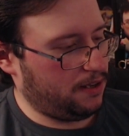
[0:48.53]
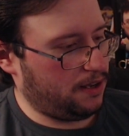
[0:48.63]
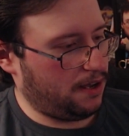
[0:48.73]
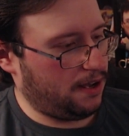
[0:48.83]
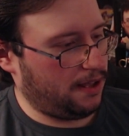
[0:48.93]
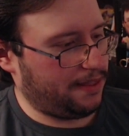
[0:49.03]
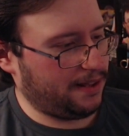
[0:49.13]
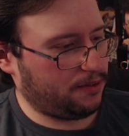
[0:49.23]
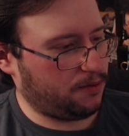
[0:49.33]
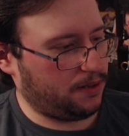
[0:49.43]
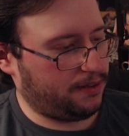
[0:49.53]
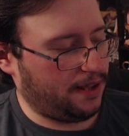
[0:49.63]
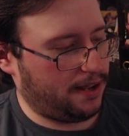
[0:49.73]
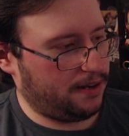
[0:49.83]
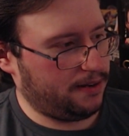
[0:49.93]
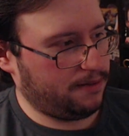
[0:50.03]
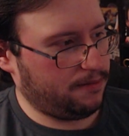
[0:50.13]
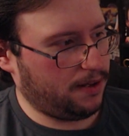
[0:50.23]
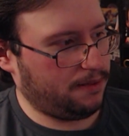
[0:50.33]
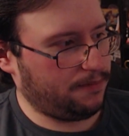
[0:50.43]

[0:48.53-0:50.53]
Uh, I think that's what it said. Well,